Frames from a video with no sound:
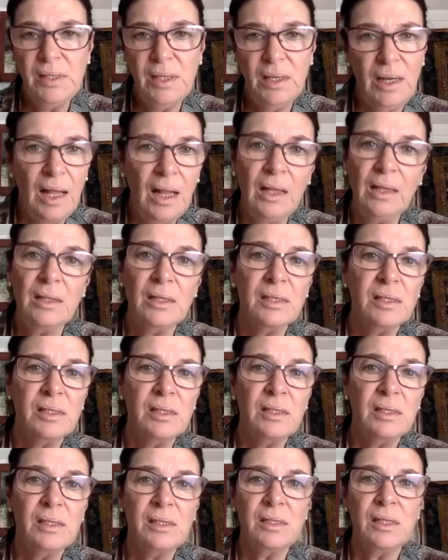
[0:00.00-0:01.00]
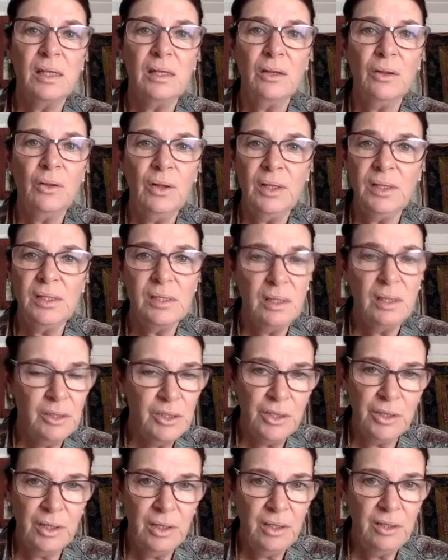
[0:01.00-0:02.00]
analysis, and all these
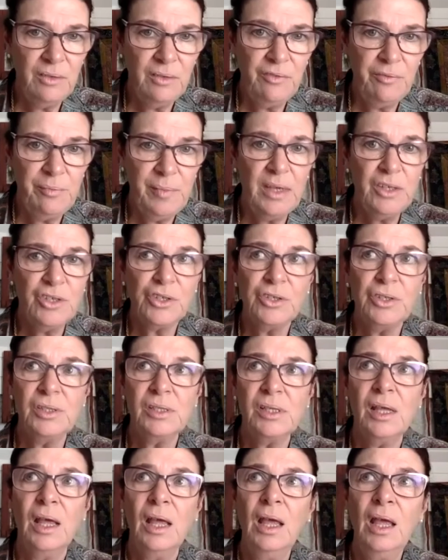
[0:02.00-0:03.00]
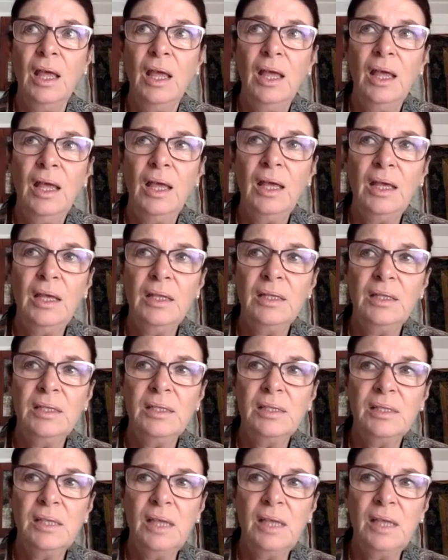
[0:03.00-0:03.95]
alternative measures, it's